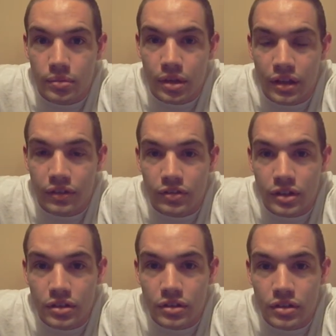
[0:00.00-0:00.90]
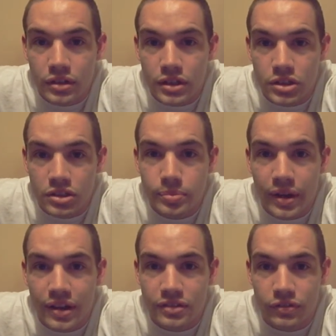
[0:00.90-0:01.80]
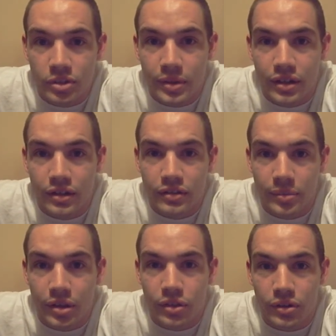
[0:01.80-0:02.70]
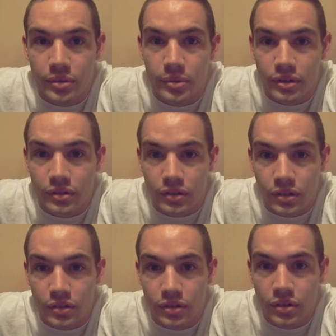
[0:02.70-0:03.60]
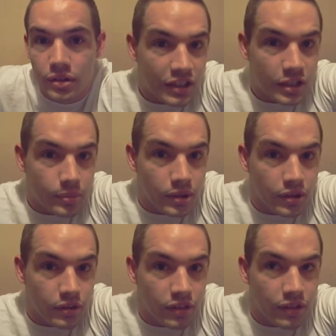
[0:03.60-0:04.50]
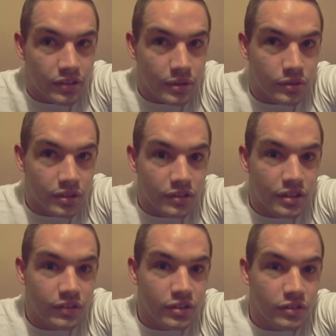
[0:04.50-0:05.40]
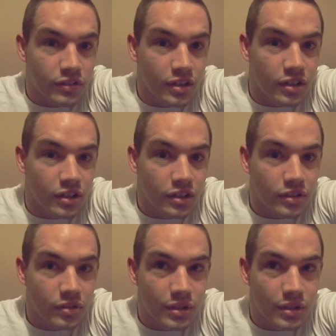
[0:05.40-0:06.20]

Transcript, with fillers: my life literally just passed in front of my eyes about 30 minutes ago. Thinking about the things I was going to say for this vlog. So